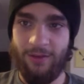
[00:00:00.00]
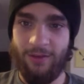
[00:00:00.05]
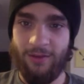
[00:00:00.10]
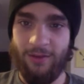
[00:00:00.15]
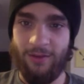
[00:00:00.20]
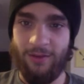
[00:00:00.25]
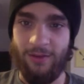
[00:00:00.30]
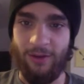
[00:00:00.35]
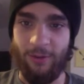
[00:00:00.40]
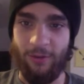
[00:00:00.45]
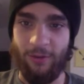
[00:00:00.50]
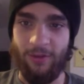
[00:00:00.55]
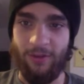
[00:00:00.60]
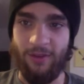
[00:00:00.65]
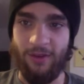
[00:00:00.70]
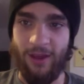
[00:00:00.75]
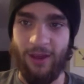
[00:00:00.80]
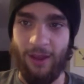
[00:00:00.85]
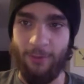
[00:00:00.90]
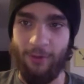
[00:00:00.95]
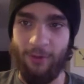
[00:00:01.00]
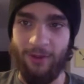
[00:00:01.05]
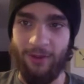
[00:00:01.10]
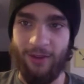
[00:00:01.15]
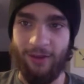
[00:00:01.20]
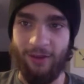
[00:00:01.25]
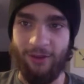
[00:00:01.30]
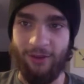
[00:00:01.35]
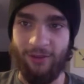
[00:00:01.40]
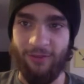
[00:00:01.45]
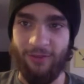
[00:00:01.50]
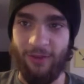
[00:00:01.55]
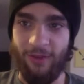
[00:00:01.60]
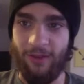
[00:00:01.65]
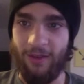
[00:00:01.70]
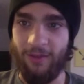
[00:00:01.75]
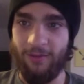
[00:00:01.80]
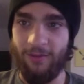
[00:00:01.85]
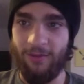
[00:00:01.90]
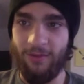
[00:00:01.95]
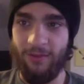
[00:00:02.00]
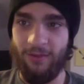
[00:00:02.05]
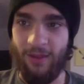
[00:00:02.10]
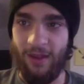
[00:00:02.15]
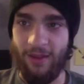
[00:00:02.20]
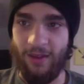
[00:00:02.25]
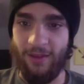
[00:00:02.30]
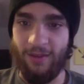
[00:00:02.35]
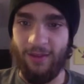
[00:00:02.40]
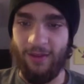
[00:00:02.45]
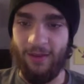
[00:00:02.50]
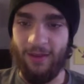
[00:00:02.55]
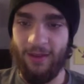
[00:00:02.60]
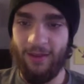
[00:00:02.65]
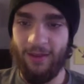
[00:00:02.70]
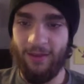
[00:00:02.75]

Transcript: I know it's Kadabra, I just felt like saying it silly.